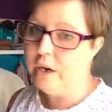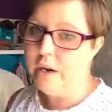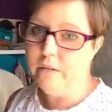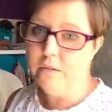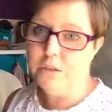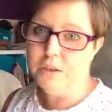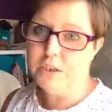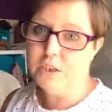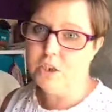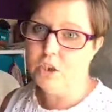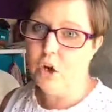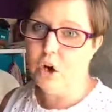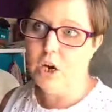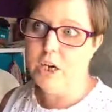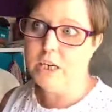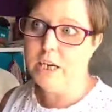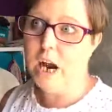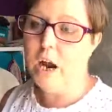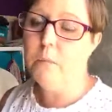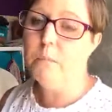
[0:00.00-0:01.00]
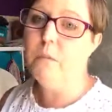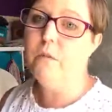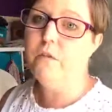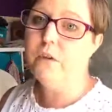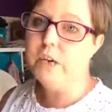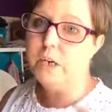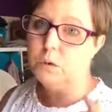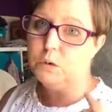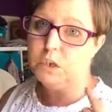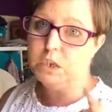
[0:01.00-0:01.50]
and everything's sorted out, my
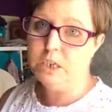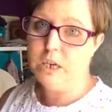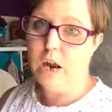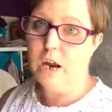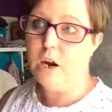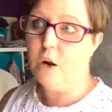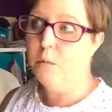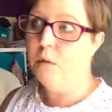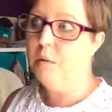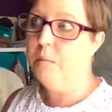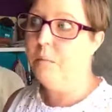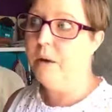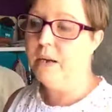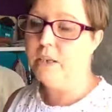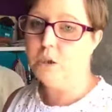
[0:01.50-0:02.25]
videos will start coming back